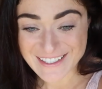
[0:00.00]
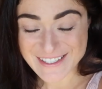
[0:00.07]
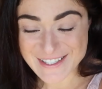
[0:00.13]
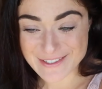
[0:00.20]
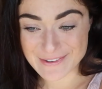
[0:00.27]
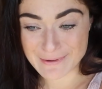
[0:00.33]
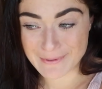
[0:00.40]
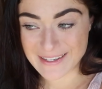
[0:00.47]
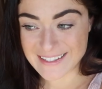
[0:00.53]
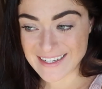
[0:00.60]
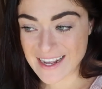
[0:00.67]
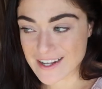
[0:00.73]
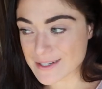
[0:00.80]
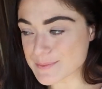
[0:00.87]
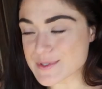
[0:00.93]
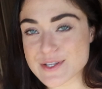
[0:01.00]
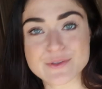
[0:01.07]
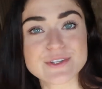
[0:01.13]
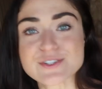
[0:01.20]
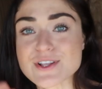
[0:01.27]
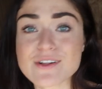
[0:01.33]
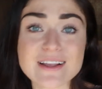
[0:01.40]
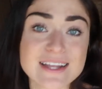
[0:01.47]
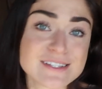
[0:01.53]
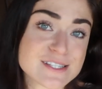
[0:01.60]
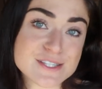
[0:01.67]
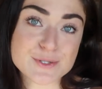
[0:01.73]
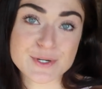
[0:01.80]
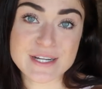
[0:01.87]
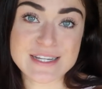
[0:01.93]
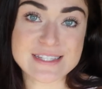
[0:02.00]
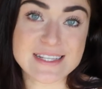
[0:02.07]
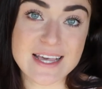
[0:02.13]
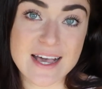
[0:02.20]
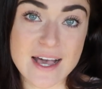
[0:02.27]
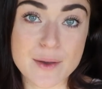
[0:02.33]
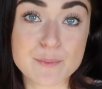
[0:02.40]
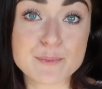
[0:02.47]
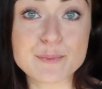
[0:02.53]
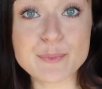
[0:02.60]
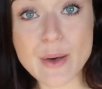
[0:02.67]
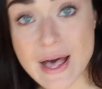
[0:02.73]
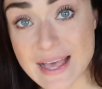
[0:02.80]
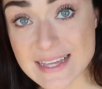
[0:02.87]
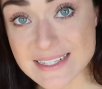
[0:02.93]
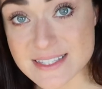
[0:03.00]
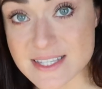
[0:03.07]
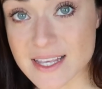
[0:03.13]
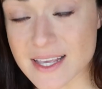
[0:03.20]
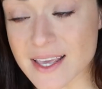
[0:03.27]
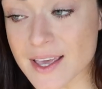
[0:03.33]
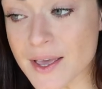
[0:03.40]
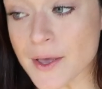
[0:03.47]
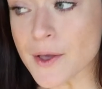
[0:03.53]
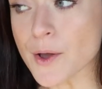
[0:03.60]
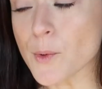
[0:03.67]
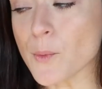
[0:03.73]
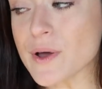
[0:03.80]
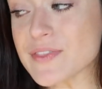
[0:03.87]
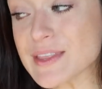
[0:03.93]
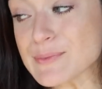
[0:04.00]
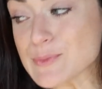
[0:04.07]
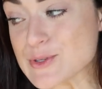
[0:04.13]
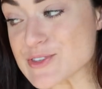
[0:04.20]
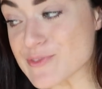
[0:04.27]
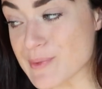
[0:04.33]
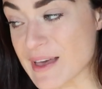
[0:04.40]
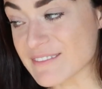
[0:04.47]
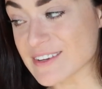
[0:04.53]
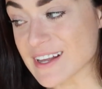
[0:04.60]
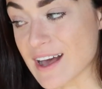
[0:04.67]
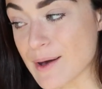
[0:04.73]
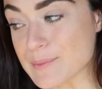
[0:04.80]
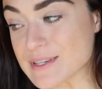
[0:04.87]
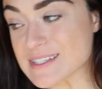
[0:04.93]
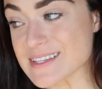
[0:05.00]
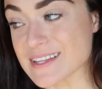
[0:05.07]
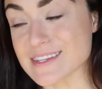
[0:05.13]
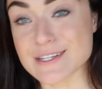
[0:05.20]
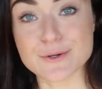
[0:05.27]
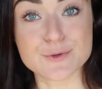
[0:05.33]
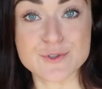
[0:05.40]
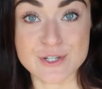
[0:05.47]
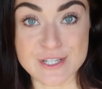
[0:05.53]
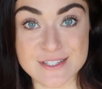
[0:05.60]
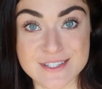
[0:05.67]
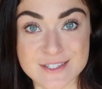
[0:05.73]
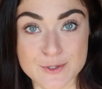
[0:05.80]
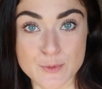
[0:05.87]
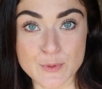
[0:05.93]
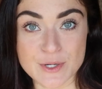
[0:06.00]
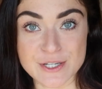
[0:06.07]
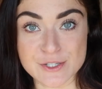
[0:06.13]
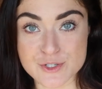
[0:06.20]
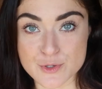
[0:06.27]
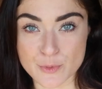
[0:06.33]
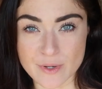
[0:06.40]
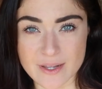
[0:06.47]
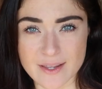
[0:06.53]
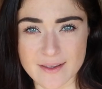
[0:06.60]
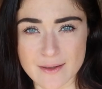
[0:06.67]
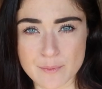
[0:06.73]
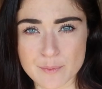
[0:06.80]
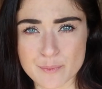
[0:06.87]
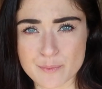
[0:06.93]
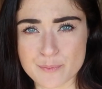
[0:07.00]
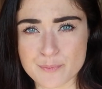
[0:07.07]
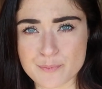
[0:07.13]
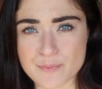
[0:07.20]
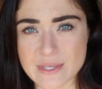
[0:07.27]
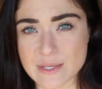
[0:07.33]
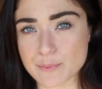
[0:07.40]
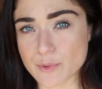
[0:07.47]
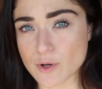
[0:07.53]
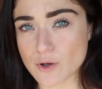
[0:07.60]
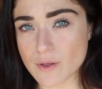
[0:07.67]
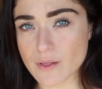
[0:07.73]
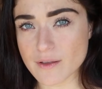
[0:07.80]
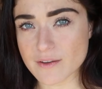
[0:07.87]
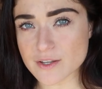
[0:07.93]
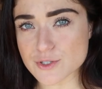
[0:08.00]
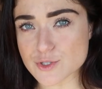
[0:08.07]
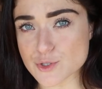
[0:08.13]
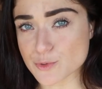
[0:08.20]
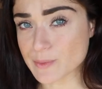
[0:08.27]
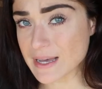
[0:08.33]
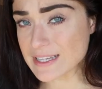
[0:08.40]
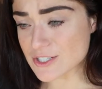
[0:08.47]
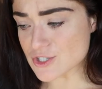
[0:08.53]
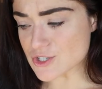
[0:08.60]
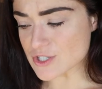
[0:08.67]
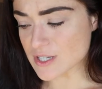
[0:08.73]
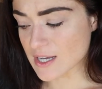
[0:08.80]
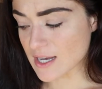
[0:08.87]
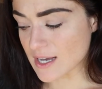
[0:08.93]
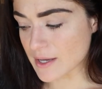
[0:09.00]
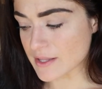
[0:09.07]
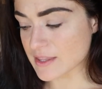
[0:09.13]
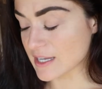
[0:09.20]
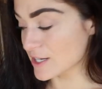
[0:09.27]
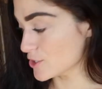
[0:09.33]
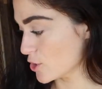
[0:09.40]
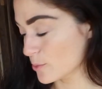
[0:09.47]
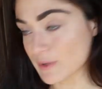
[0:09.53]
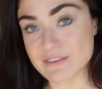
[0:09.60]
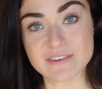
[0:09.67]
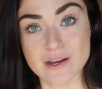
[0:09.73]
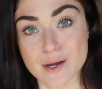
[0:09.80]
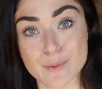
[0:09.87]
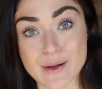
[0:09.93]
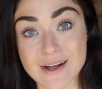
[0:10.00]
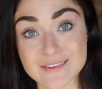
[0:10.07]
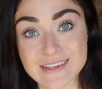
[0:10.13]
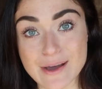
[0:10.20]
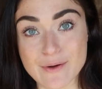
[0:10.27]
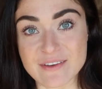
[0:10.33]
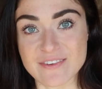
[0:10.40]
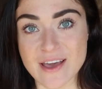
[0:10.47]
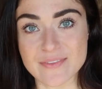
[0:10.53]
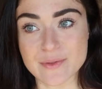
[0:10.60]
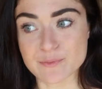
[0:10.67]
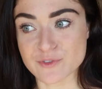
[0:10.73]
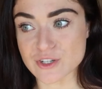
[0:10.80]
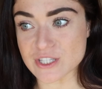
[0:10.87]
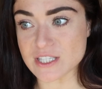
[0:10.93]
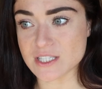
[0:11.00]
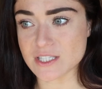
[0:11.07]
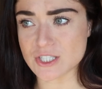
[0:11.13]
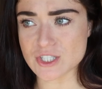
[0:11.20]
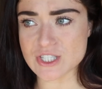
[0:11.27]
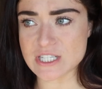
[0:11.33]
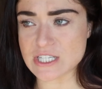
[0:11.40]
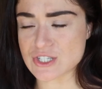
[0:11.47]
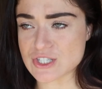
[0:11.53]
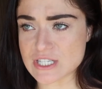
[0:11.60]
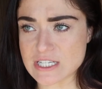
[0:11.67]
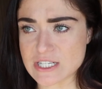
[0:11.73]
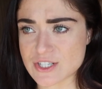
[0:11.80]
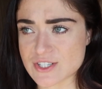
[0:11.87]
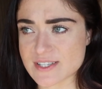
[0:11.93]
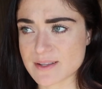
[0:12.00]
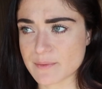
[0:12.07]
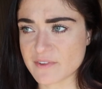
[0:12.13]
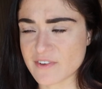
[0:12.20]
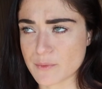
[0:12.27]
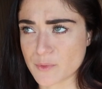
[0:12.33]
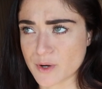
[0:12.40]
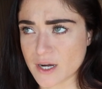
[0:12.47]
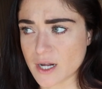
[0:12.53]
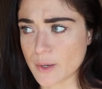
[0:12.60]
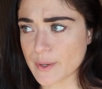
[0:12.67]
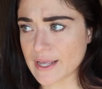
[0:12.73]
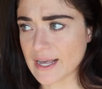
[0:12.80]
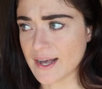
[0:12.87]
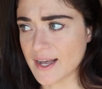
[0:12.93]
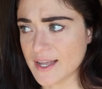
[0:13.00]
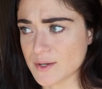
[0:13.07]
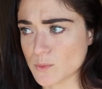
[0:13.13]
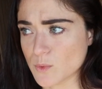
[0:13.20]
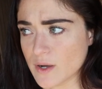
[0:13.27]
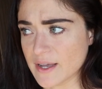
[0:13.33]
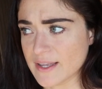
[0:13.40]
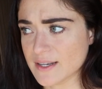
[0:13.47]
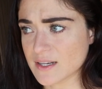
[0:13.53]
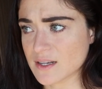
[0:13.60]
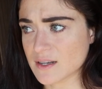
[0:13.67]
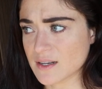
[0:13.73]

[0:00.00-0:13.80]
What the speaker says: so I went and got them. So there's all kinds of stories, but one thing most of them have in common is that they don't trust or enjoy people too much. They know me very well now. I've had them for years and years and years. Some of them were going on, what,